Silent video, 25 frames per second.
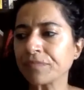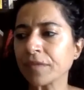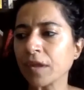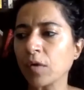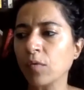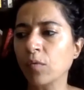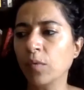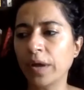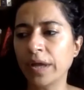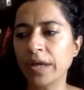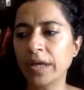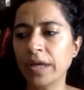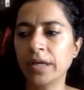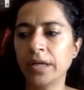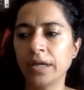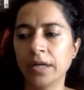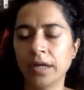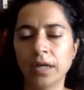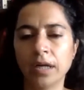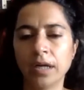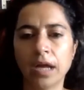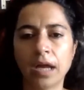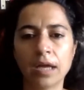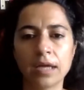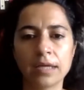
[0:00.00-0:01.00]

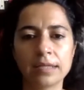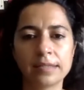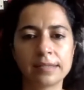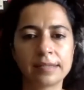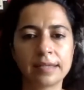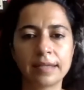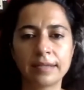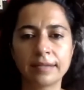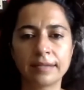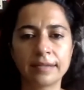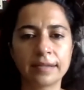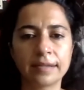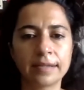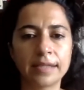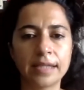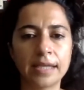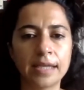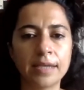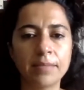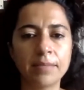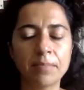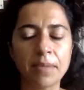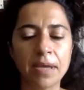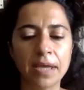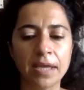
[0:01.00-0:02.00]
where I sent an
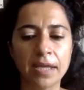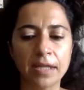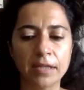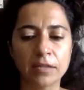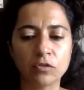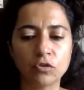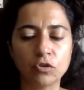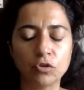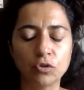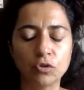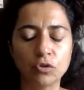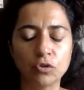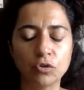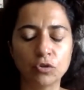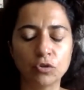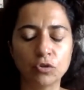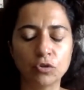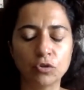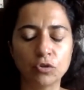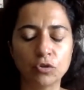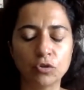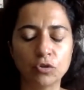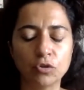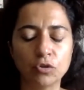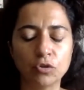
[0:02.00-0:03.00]
email
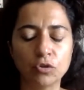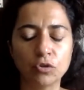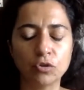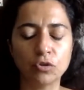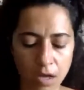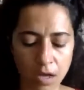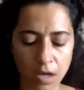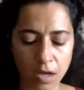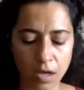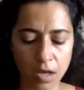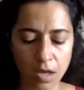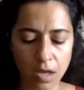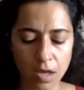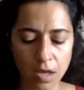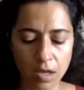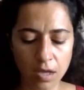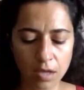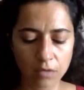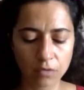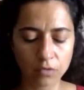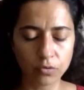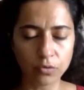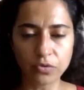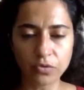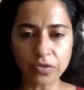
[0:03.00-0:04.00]
to
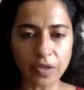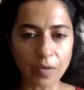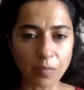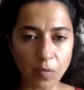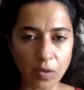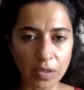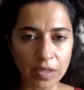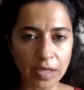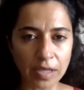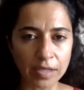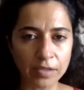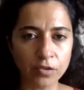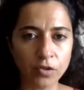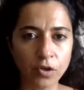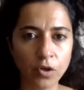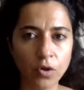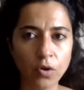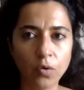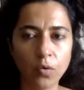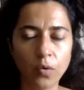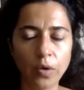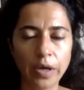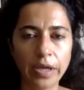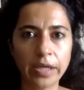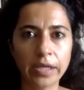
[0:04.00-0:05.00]
someone I
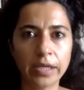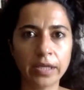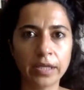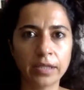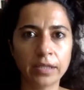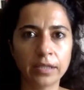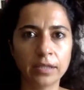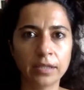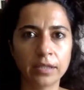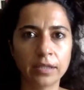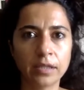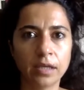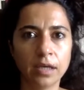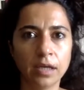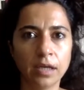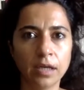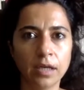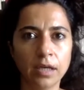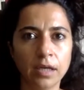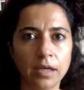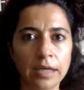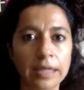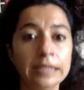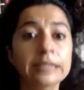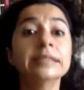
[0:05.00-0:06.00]
know in
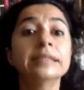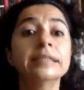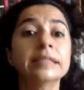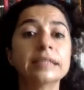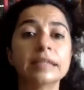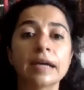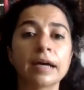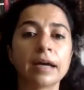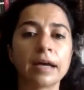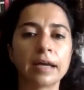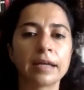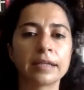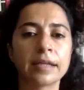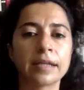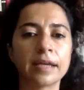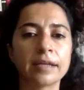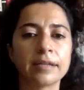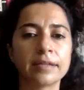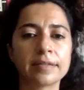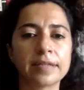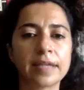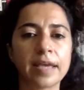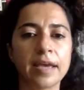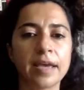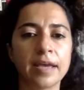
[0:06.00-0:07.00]
India. And I
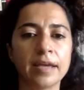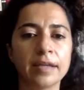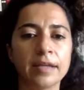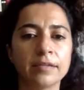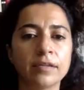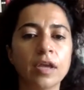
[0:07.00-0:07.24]
said,